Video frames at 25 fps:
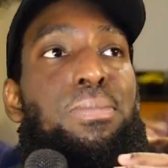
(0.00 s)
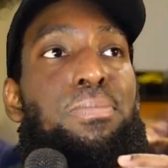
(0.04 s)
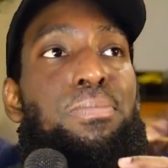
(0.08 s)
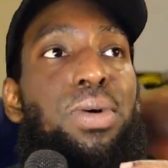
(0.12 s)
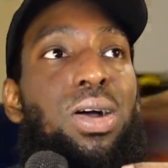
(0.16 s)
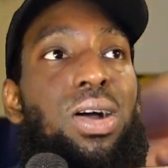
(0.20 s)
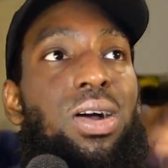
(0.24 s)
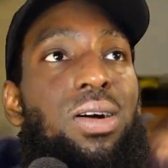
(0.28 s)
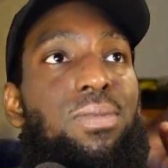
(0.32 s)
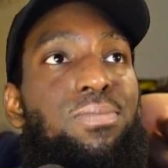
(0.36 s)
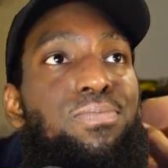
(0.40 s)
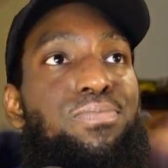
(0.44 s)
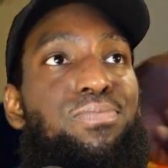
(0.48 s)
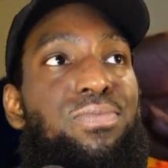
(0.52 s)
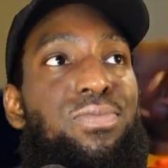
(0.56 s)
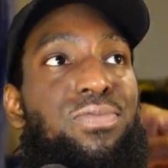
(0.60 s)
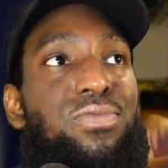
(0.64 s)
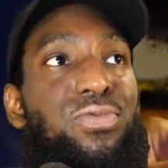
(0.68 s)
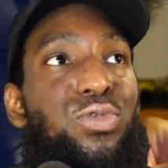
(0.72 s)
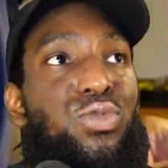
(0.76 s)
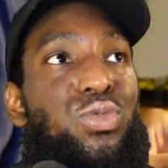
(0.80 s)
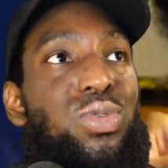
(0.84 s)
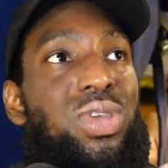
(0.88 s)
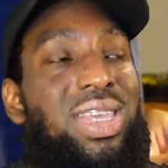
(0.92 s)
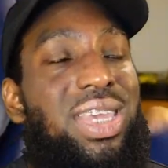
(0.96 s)
But
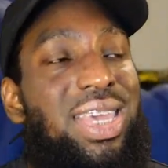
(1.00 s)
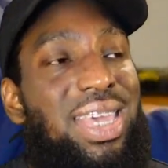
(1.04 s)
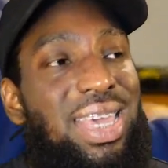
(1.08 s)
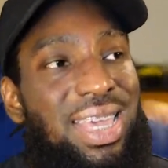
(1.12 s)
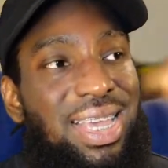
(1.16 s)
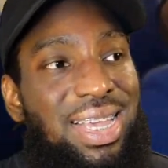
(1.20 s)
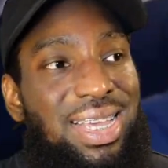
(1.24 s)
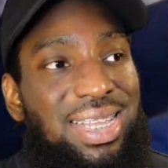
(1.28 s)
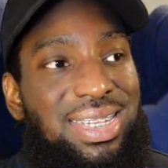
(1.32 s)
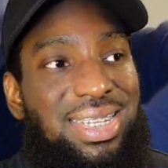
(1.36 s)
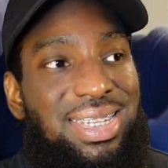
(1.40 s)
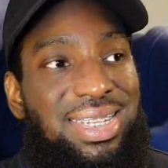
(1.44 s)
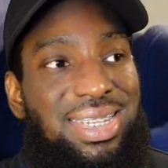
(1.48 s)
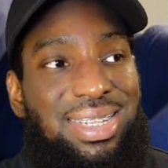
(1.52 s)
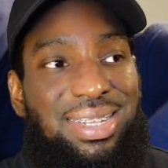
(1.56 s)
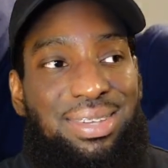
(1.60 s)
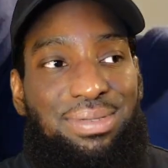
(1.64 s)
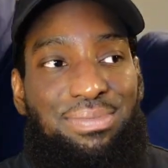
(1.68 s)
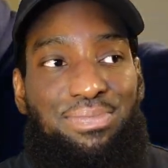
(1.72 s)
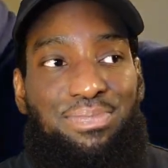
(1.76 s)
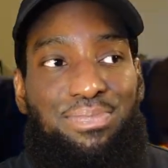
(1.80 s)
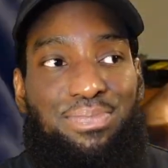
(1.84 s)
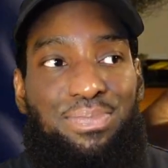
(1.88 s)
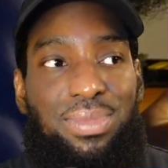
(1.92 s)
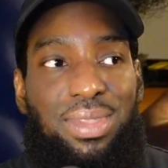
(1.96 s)
through the years,
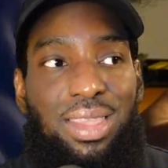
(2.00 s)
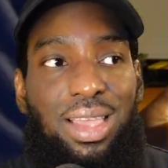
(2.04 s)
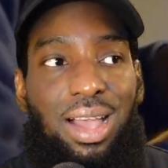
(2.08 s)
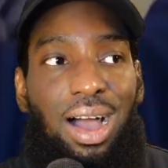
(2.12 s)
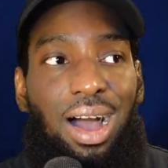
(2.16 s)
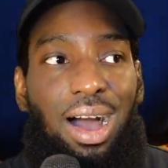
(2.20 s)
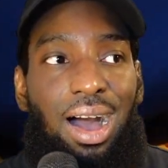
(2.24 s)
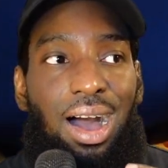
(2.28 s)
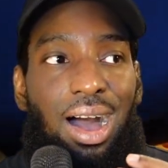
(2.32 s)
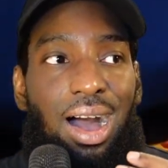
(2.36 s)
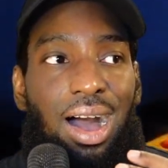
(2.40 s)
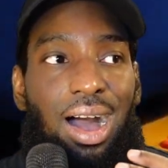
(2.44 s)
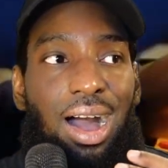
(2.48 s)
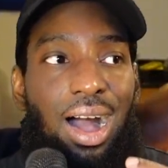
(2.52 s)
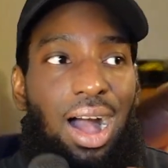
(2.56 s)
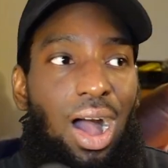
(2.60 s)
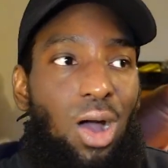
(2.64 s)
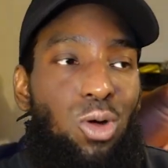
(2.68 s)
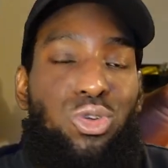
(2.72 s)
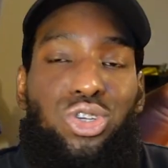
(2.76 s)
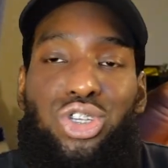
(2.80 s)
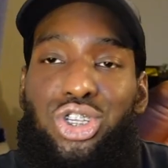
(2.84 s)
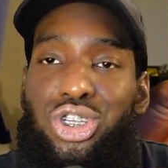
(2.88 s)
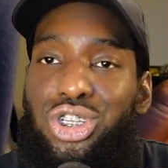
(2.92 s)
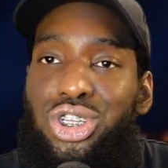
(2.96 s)
I
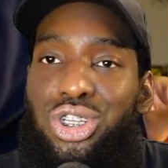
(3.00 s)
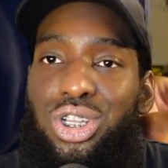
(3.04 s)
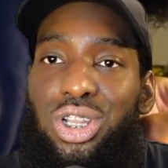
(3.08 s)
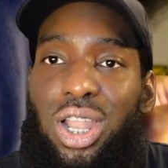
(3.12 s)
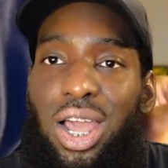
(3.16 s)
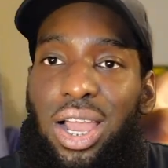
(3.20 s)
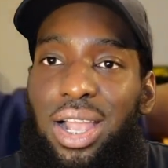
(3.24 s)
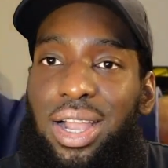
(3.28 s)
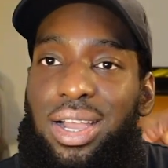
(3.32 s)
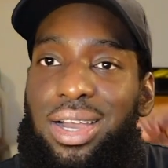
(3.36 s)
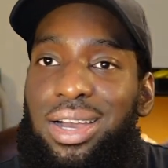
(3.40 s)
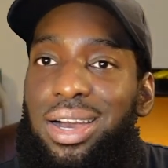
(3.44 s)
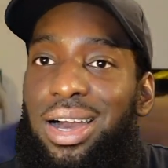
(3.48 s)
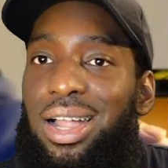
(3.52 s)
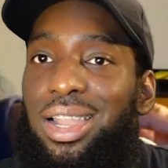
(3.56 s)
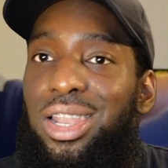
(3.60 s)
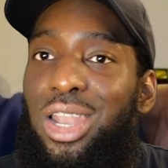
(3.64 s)
was just like a